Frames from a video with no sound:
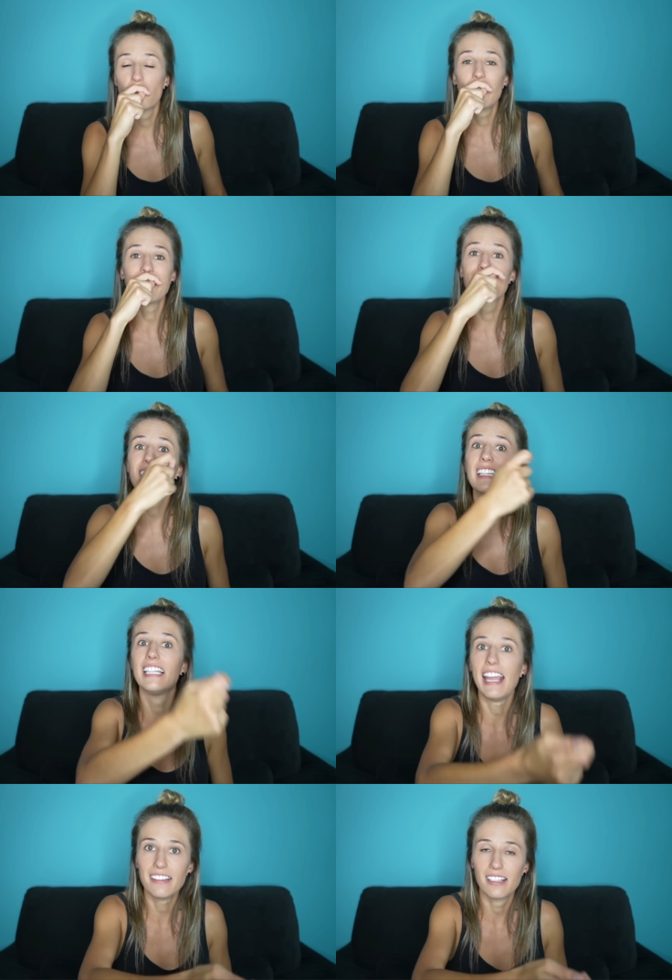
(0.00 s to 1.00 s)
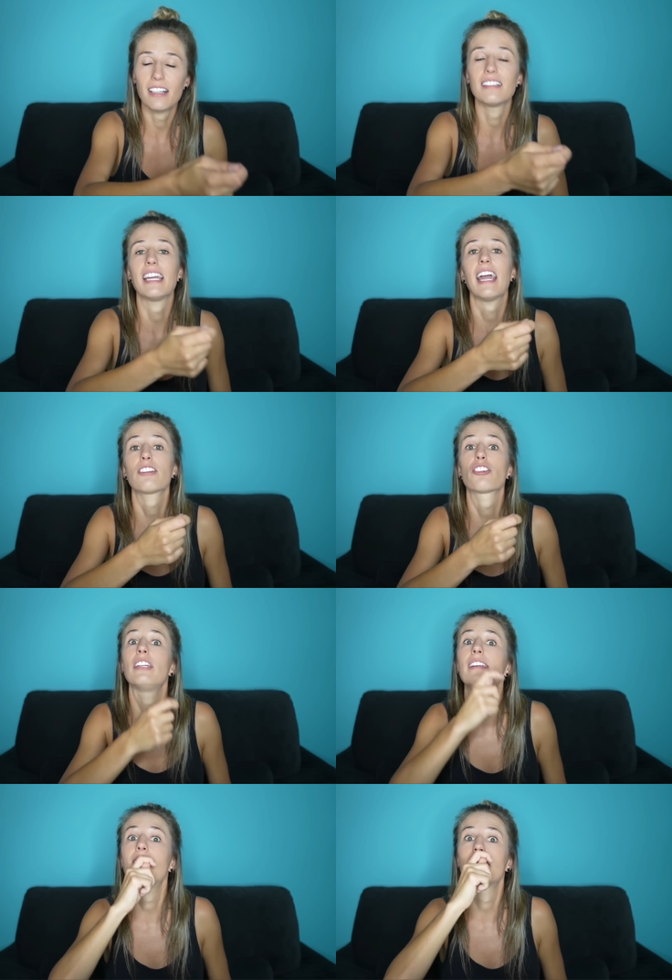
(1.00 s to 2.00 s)
just later they
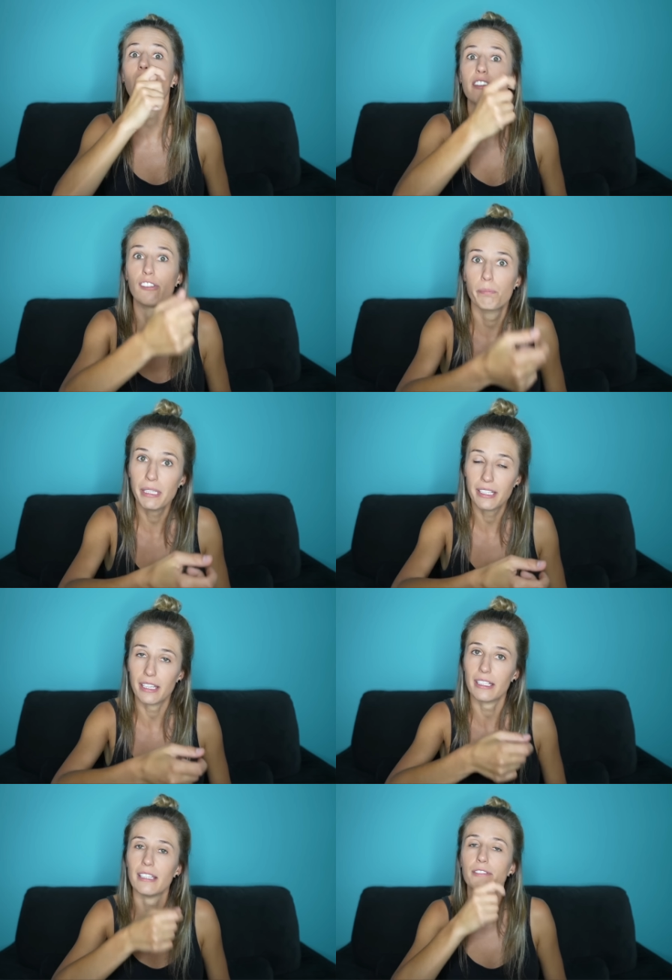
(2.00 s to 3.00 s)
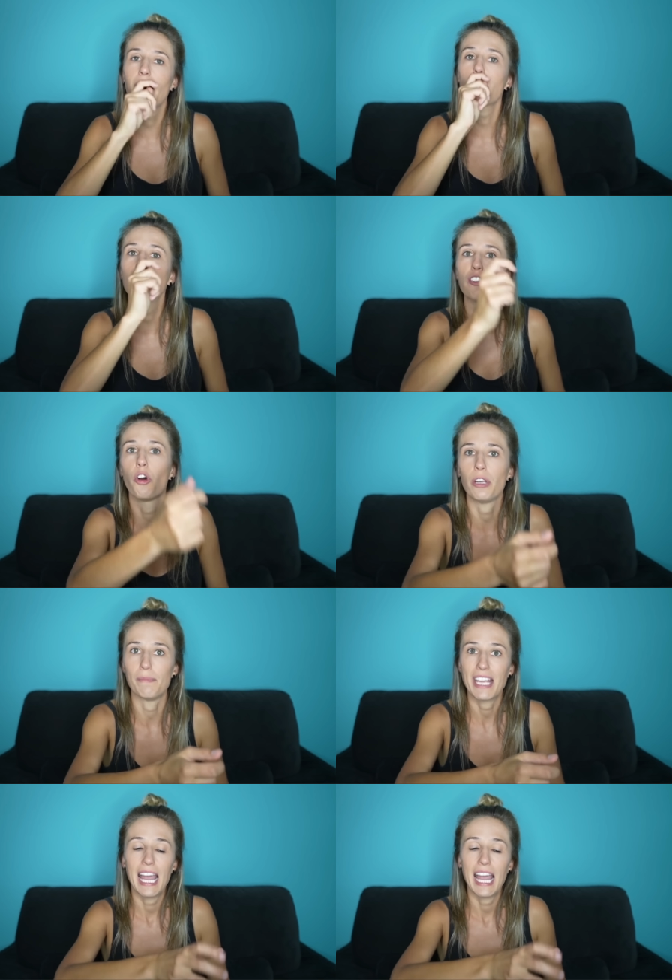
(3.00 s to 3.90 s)
actually start speaking and very slowly.